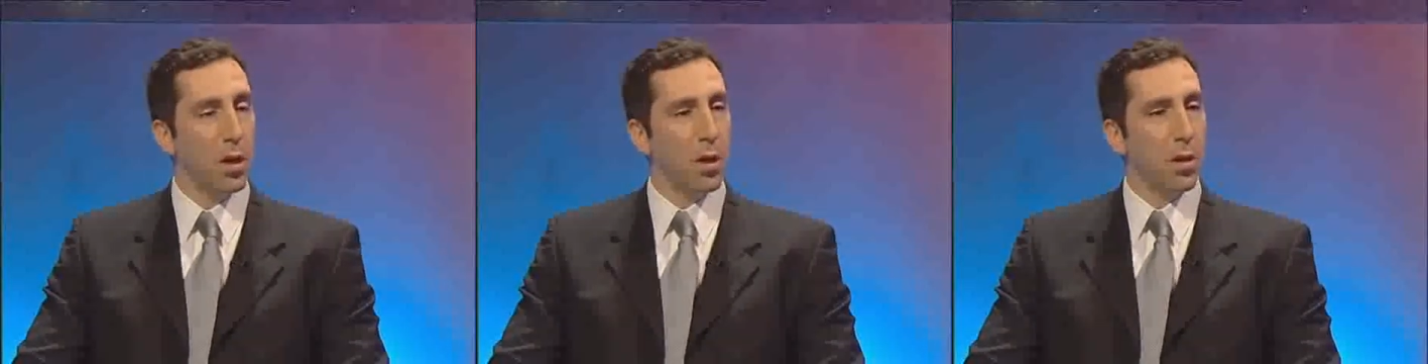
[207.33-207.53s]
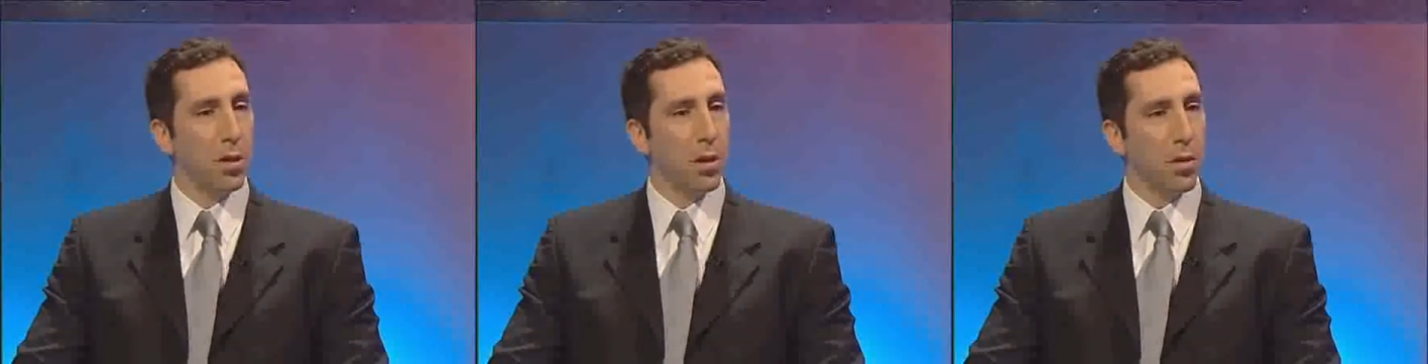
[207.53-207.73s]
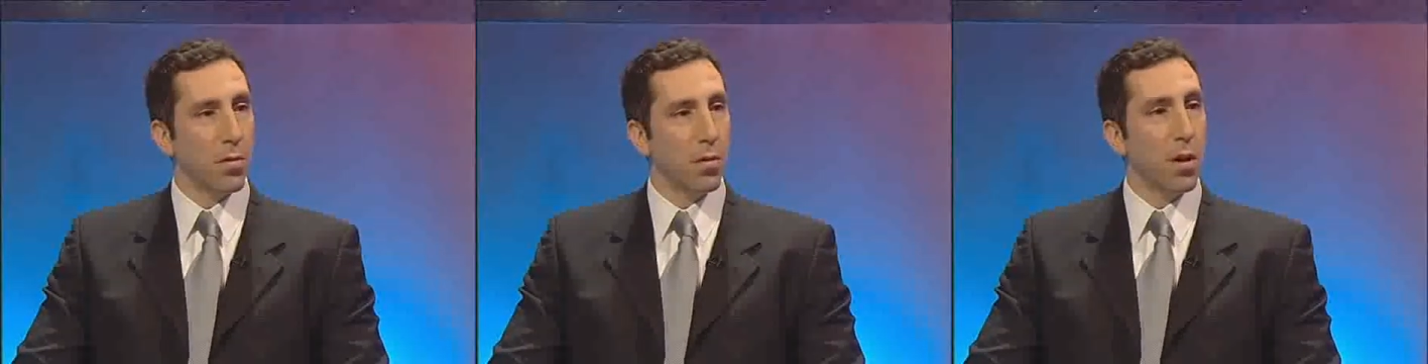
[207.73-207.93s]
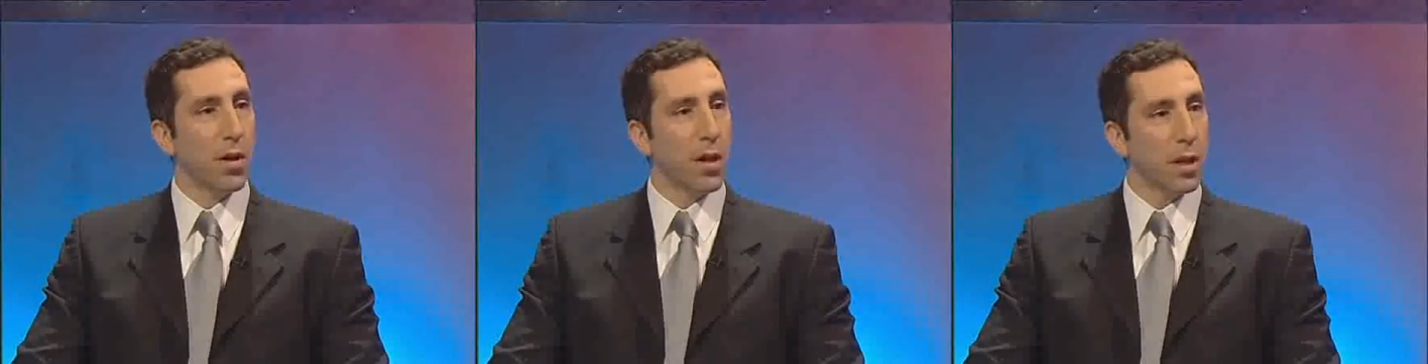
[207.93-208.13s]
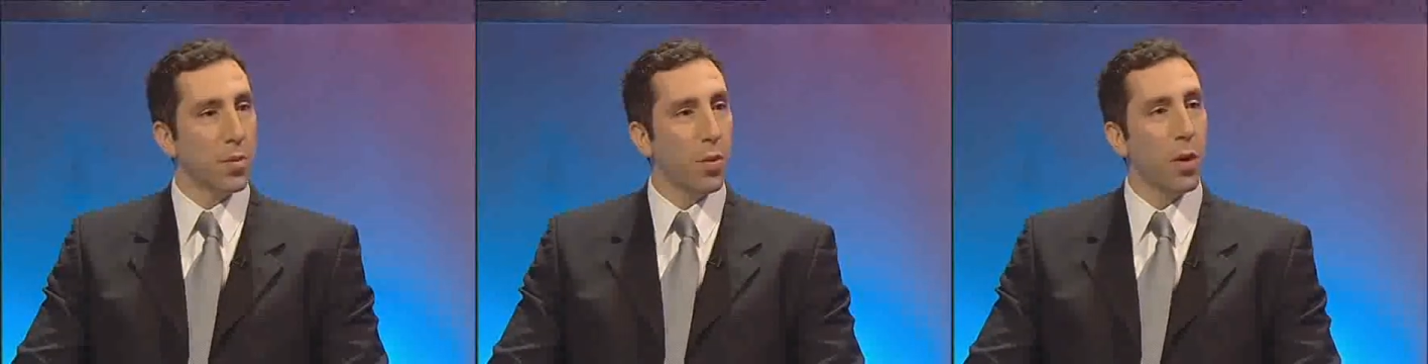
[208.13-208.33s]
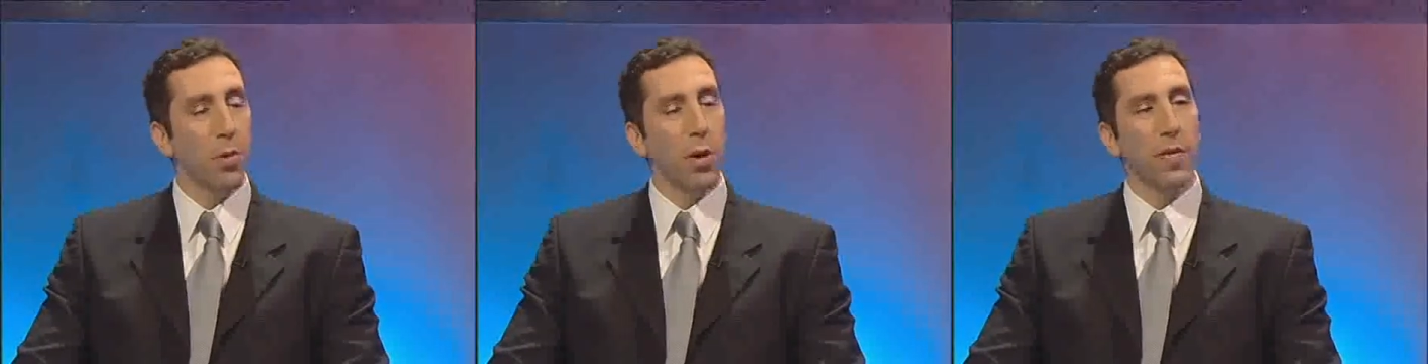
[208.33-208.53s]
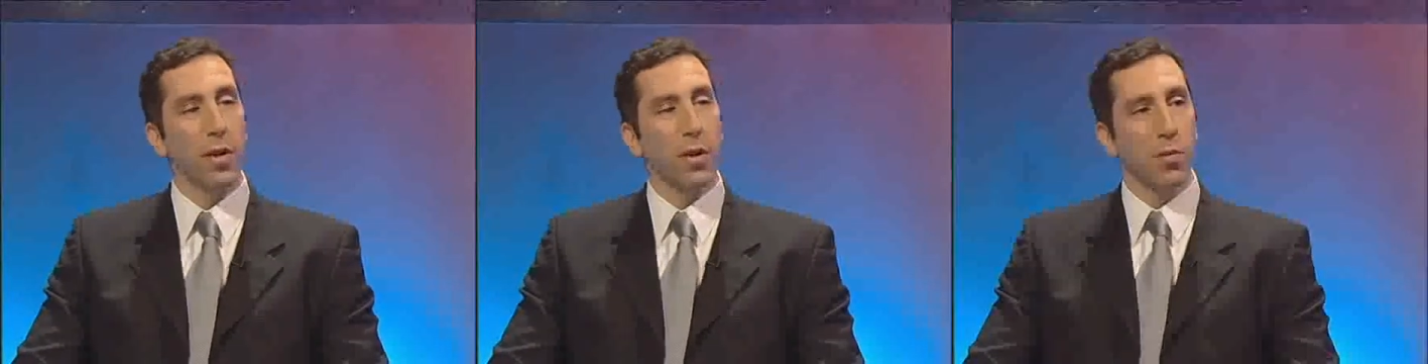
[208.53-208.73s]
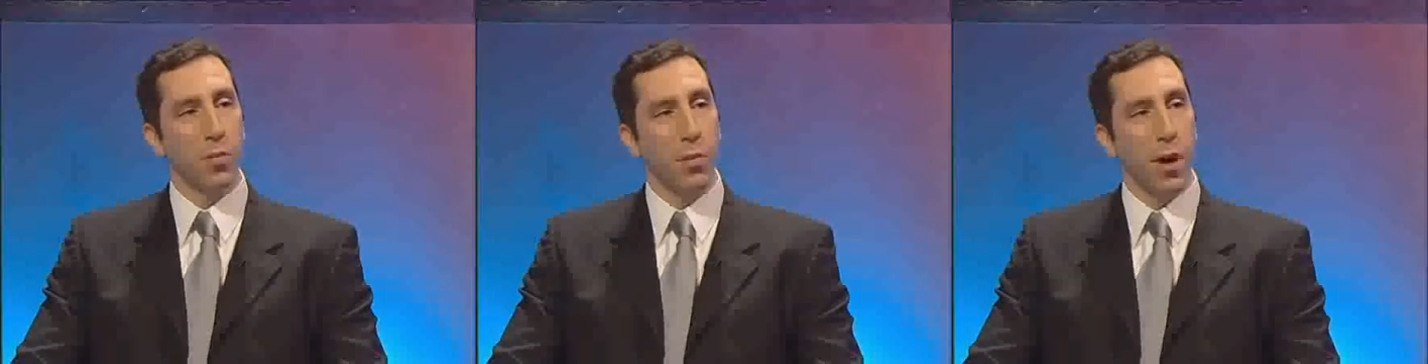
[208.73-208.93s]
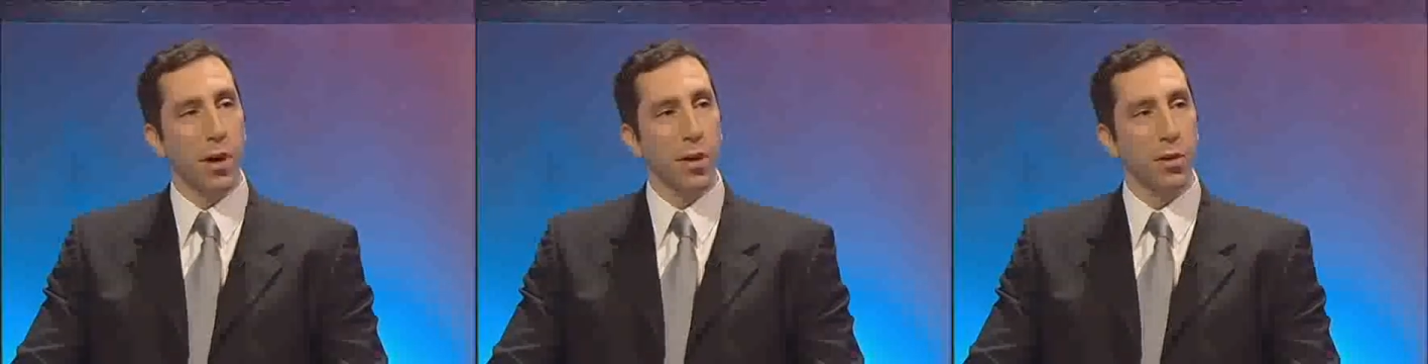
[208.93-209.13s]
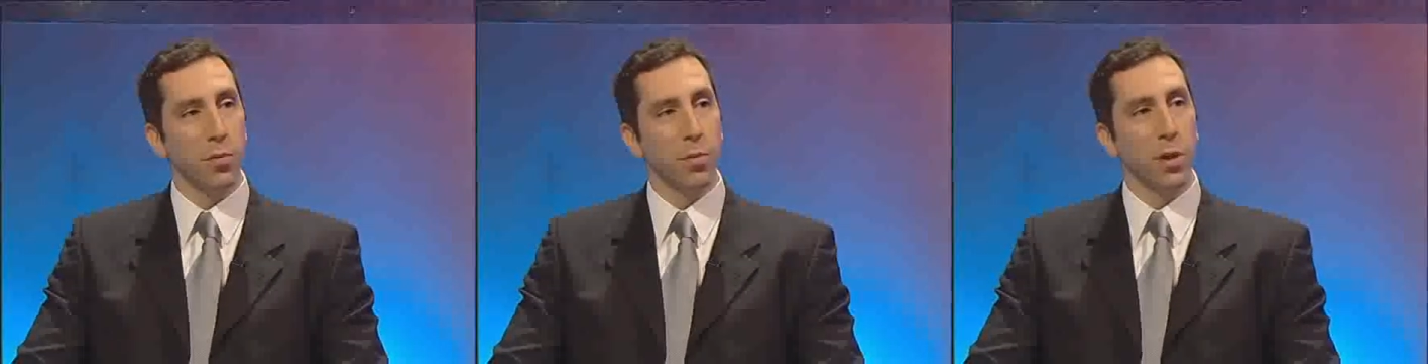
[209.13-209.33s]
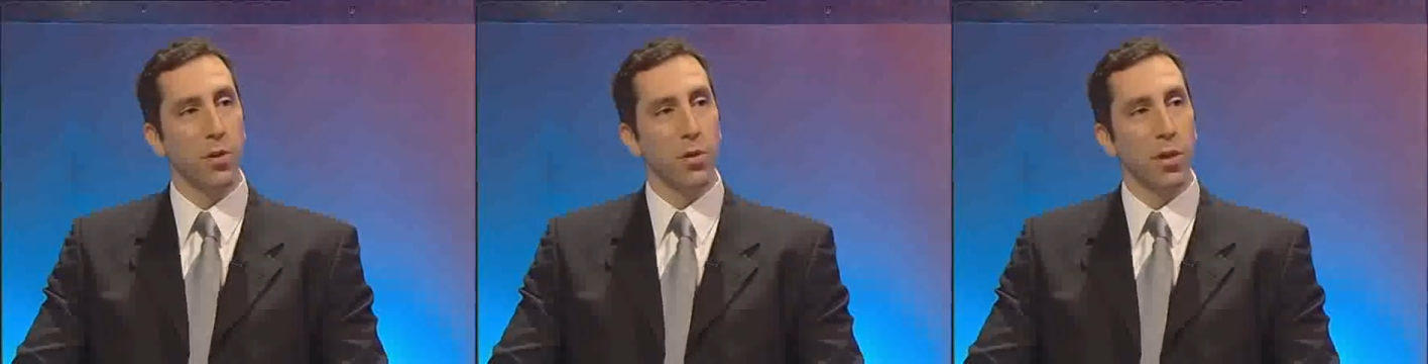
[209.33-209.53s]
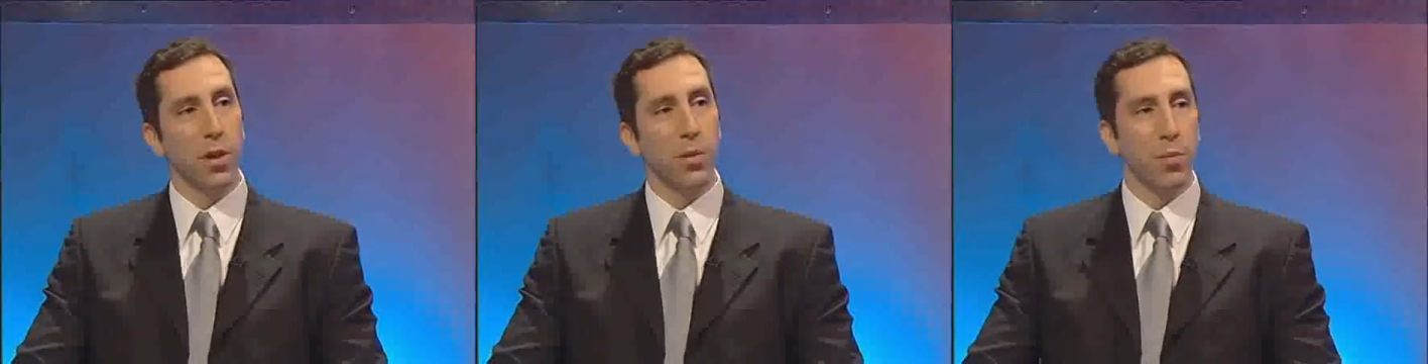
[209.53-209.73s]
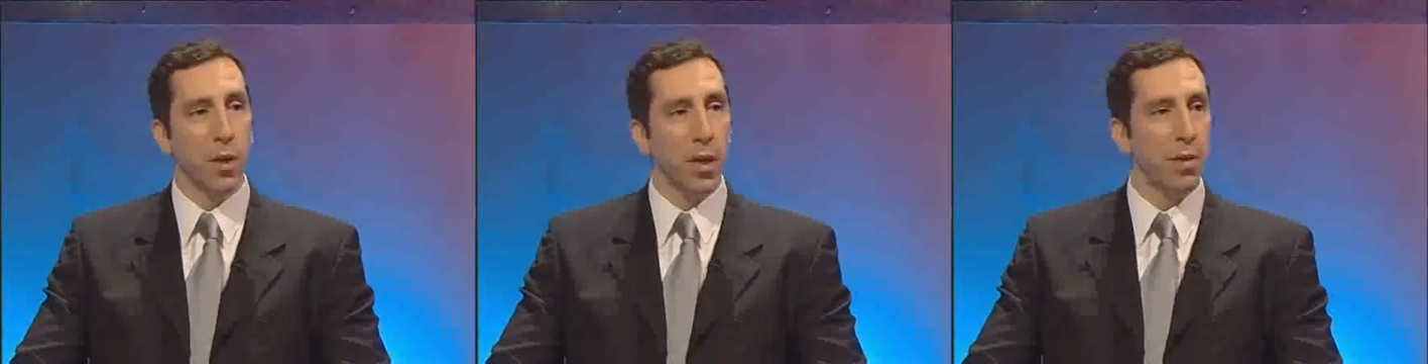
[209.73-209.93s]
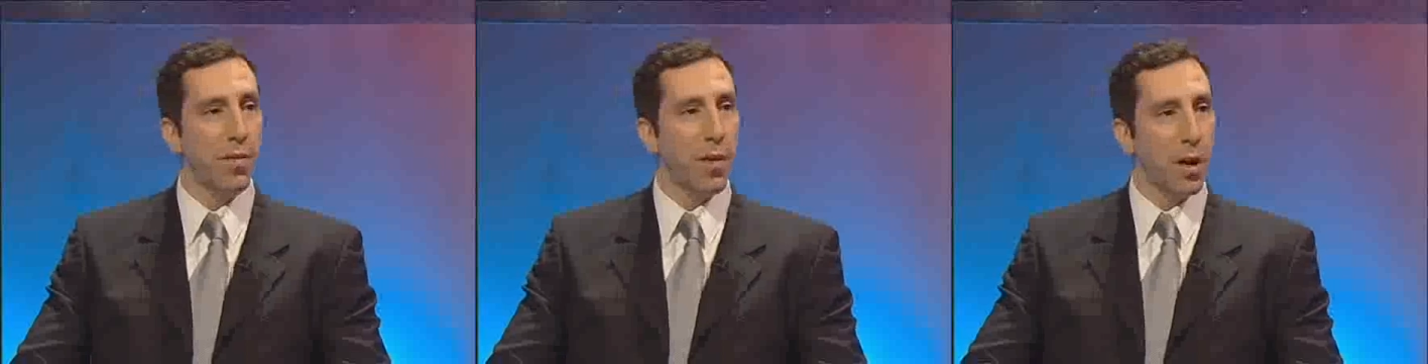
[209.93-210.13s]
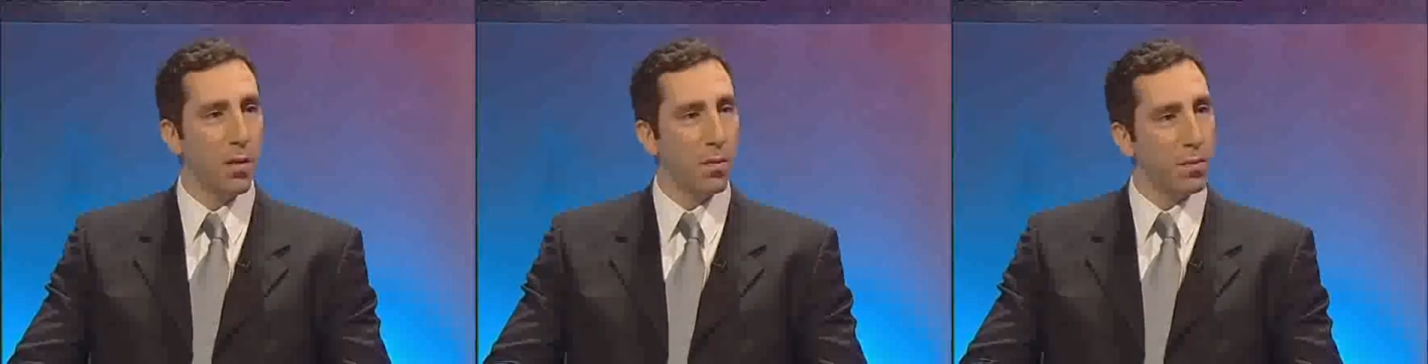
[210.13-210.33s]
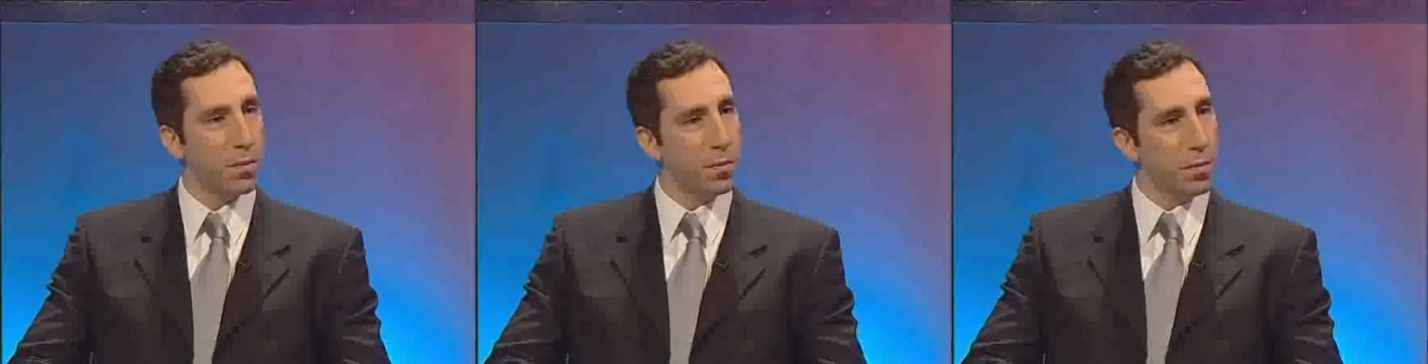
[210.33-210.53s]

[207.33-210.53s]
So, and that's why we have the comparison between the pre-developed